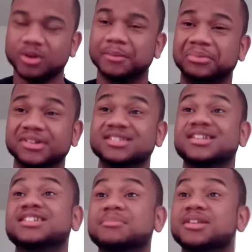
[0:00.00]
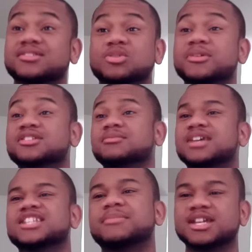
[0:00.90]
presentation meant so much to me
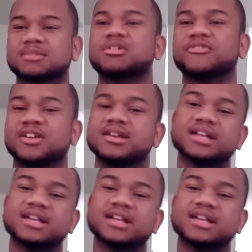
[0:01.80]
as a basketball fan,